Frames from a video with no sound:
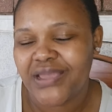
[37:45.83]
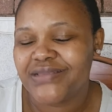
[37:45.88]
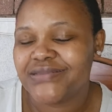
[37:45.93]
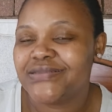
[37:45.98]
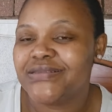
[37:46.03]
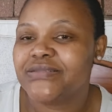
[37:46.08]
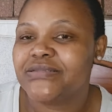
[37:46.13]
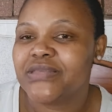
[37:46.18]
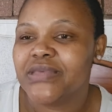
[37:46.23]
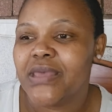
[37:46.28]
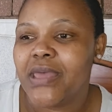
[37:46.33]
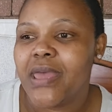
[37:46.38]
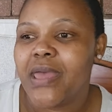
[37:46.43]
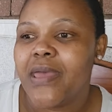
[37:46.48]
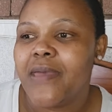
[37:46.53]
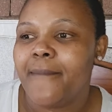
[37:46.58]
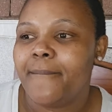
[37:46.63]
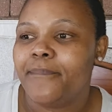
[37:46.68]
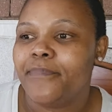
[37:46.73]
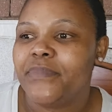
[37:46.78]
Guys, let's,
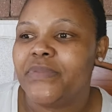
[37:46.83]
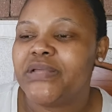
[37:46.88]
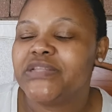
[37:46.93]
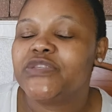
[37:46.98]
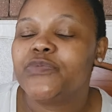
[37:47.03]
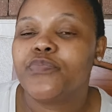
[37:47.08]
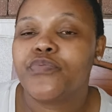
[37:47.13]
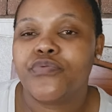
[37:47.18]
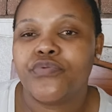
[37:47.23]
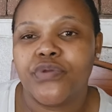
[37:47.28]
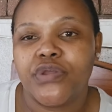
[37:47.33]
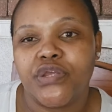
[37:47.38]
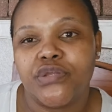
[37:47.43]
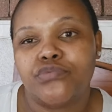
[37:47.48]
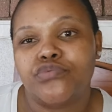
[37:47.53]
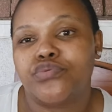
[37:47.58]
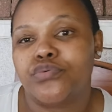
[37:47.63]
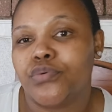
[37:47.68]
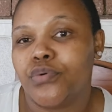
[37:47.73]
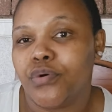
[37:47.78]
let's
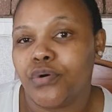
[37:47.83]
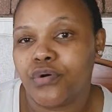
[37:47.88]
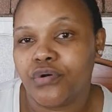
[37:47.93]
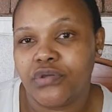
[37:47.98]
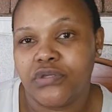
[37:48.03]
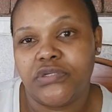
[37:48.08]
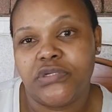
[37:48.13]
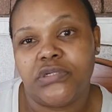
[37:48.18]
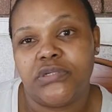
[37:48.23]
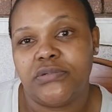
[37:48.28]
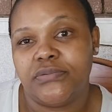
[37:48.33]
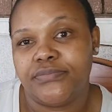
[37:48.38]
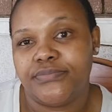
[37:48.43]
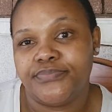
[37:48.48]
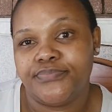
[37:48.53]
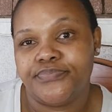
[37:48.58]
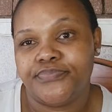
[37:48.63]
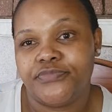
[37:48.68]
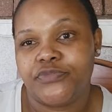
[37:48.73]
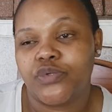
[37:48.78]
pray to God.
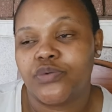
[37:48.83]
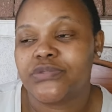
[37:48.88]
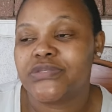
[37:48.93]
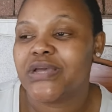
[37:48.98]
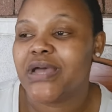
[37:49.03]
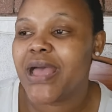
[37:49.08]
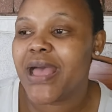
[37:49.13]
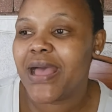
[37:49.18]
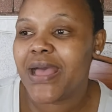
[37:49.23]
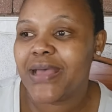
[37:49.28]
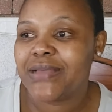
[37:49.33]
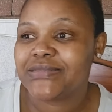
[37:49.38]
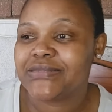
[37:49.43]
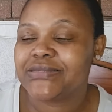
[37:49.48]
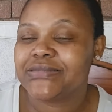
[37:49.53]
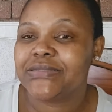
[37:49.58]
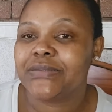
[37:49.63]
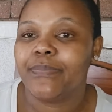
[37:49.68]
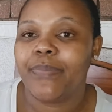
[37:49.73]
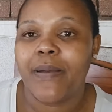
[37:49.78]
Because
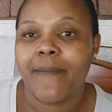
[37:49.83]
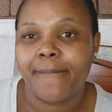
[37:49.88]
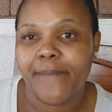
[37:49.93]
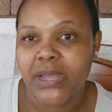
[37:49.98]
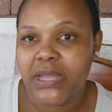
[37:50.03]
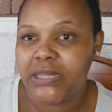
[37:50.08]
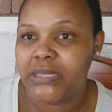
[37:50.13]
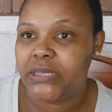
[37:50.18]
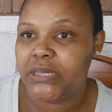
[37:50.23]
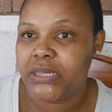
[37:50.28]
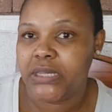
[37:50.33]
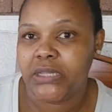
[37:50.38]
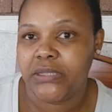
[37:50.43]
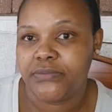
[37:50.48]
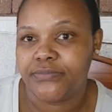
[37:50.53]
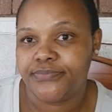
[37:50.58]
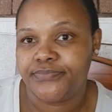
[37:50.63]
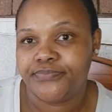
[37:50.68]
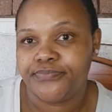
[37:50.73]
asipha amandla.